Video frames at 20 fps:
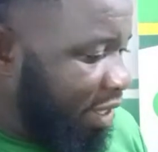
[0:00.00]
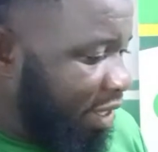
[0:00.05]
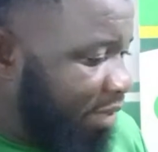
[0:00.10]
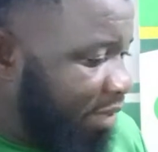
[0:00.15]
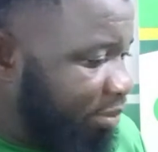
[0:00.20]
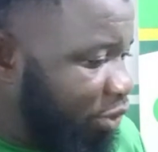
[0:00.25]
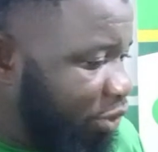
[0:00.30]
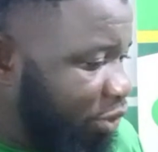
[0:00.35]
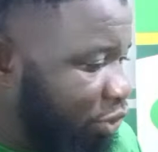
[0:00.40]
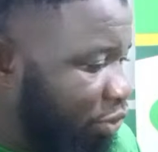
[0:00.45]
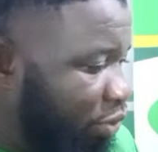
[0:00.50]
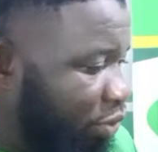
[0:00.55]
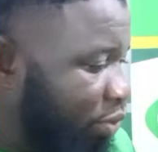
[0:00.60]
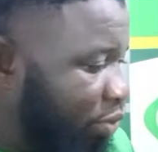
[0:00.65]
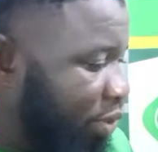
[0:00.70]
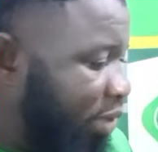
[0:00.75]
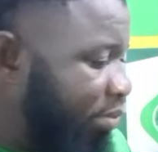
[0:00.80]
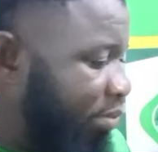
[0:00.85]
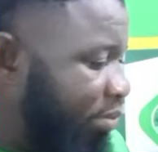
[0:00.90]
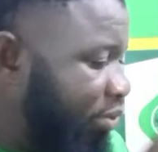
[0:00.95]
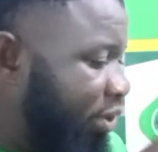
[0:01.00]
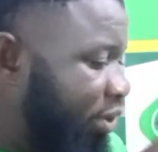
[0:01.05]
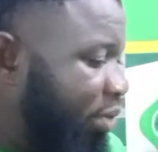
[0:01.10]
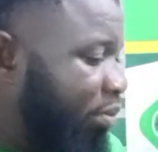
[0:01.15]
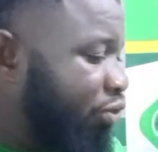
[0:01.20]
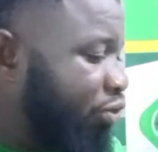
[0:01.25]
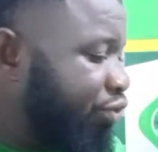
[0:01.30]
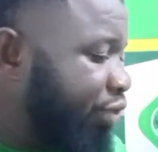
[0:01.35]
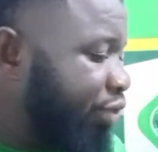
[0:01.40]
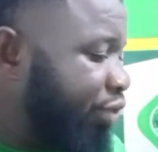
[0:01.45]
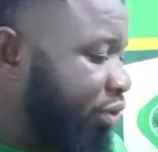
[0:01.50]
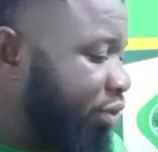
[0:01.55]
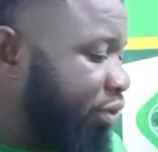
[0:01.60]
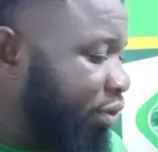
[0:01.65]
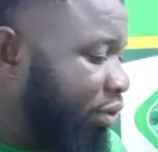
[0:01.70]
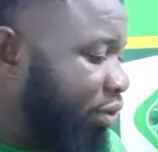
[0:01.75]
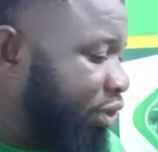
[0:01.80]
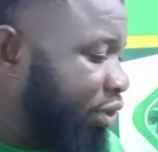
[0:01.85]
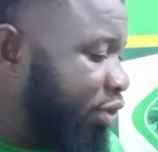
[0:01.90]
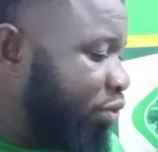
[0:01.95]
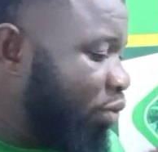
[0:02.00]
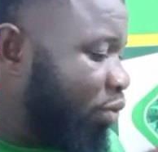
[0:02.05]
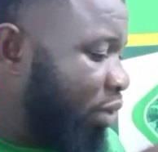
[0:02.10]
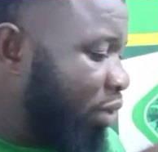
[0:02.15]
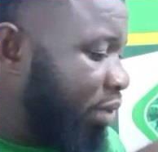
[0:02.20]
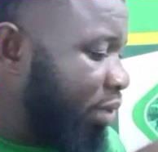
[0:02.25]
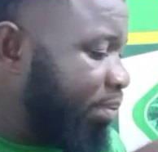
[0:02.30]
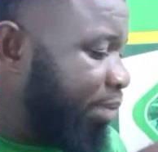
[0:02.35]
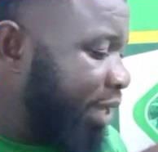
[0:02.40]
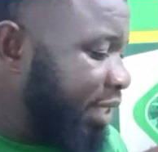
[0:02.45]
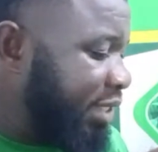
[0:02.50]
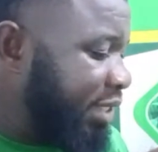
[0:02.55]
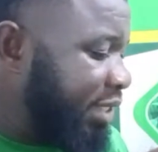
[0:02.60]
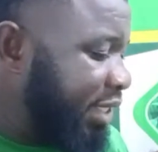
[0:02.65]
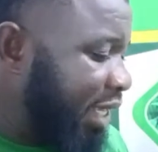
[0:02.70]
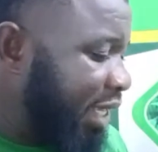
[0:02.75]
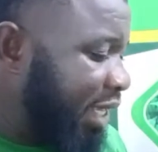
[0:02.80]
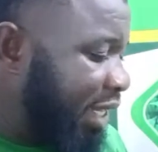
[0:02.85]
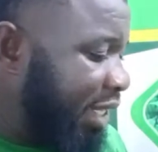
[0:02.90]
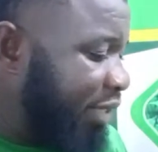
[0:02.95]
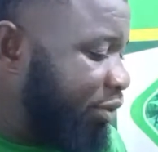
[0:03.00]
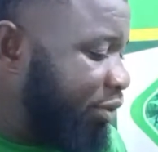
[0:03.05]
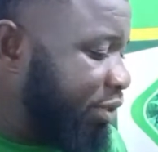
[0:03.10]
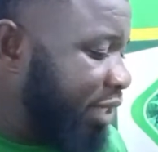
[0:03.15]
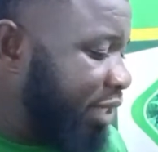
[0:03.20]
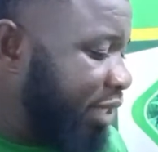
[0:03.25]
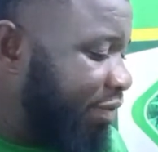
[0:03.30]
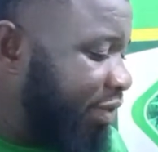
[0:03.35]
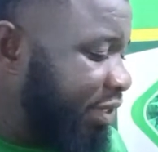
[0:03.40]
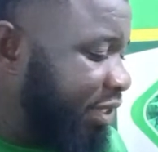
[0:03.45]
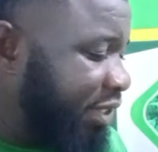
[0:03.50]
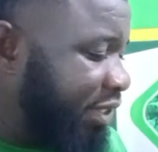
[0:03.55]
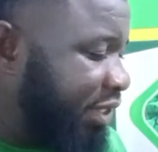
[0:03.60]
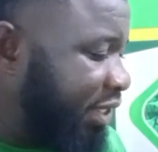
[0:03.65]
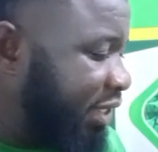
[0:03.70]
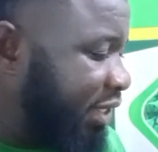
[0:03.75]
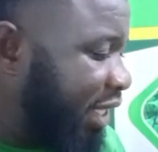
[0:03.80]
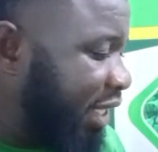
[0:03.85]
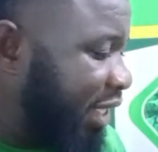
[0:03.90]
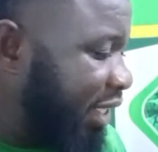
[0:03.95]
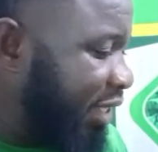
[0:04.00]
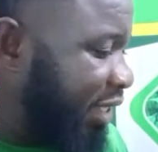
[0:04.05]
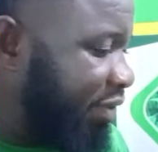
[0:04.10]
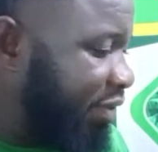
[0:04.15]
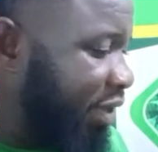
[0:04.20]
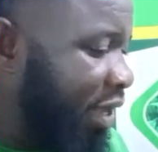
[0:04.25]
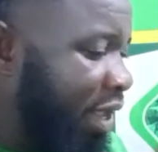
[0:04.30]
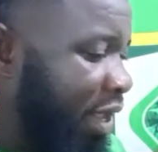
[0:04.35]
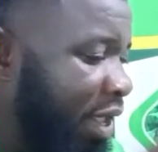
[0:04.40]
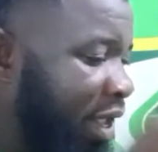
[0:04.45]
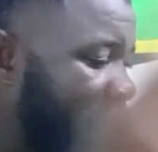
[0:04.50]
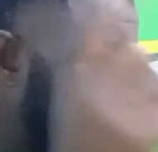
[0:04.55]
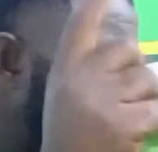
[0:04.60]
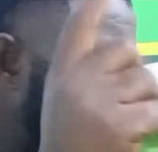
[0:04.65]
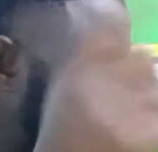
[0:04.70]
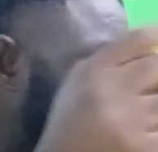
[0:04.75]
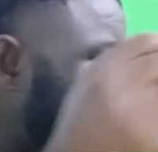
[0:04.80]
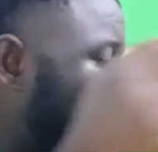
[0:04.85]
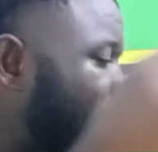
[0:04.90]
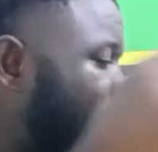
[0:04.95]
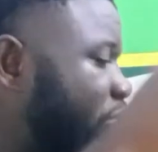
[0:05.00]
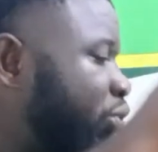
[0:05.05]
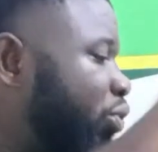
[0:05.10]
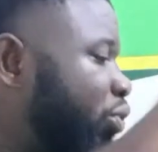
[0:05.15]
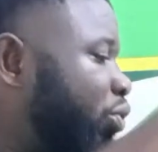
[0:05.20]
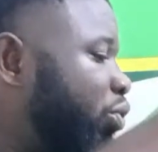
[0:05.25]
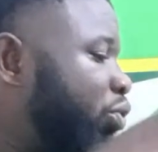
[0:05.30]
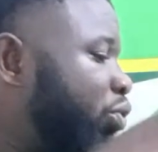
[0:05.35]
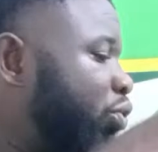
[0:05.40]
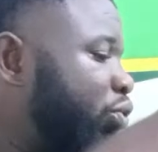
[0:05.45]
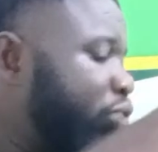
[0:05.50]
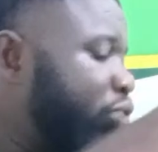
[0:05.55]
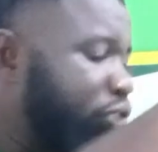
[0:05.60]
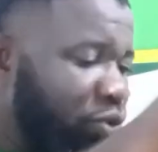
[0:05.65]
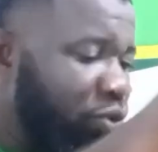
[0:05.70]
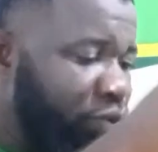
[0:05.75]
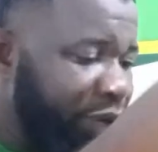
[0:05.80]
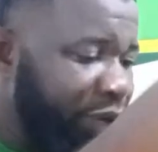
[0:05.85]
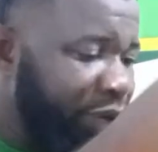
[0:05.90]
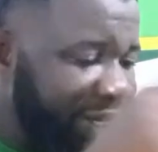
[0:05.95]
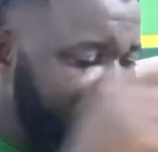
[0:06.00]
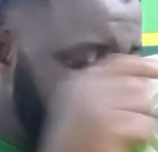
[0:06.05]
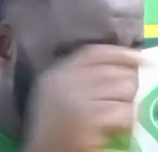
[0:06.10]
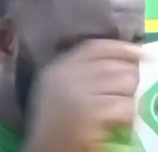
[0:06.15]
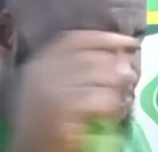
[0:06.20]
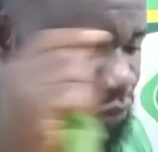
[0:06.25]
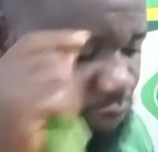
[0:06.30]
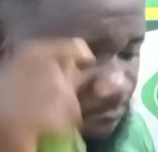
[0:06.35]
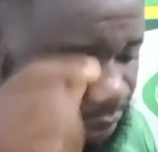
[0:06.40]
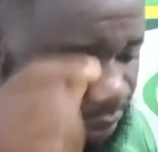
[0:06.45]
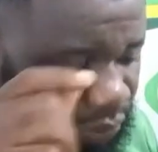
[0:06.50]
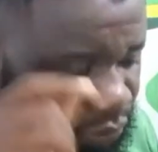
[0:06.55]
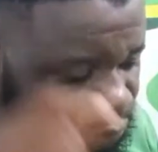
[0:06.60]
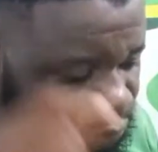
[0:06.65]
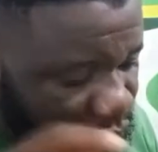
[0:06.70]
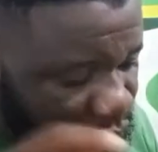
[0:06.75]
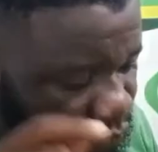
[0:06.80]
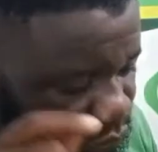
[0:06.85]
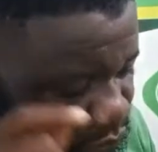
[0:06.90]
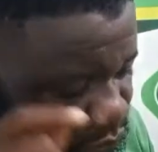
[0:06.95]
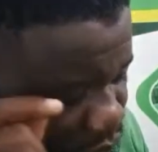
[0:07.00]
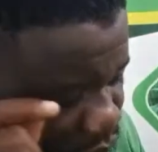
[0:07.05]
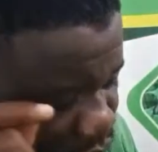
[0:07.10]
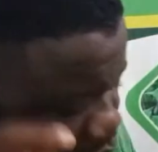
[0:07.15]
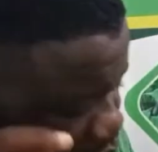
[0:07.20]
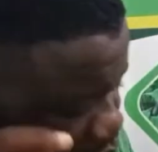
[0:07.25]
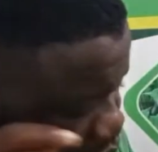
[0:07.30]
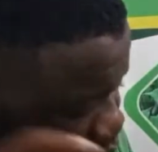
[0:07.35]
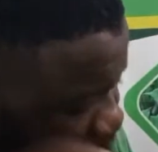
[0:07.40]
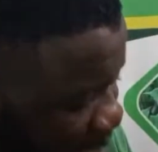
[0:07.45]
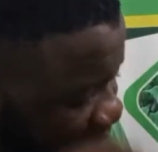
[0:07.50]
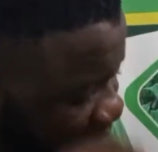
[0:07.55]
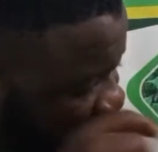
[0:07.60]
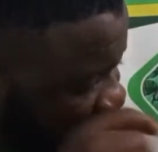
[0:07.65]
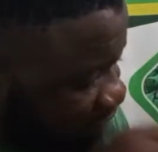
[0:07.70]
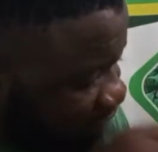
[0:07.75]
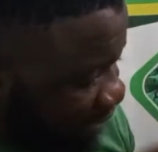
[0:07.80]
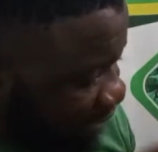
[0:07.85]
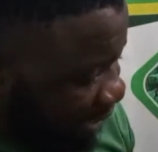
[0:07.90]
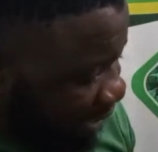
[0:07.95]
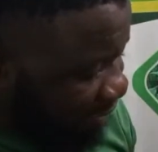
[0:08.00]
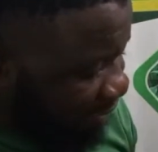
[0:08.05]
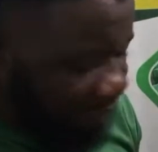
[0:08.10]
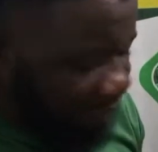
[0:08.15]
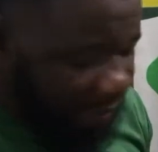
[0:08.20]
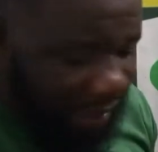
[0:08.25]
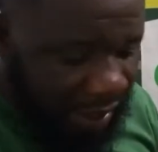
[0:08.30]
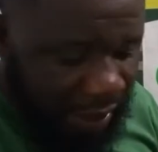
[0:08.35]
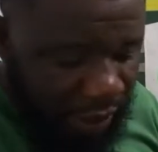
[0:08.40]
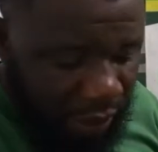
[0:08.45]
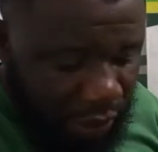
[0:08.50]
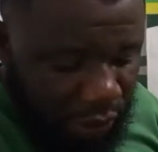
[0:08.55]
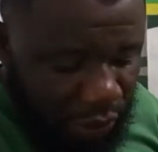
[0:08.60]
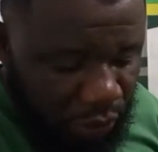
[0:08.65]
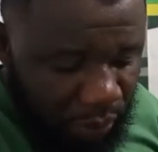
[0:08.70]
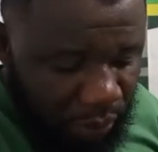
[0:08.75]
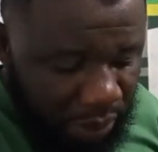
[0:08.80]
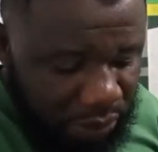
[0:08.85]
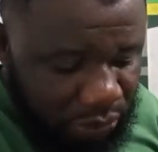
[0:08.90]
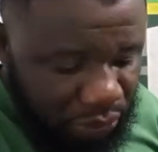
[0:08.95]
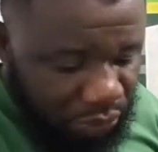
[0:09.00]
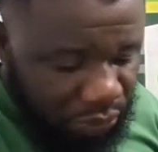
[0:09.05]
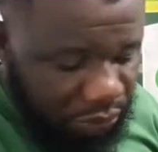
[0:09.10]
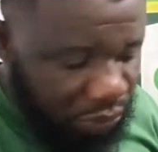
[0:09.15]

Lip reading: Let me show you, let me demonstrate on this one practically. Just harvest the tender leaves. If you want to lose weight, you want to lose belly fat, you want to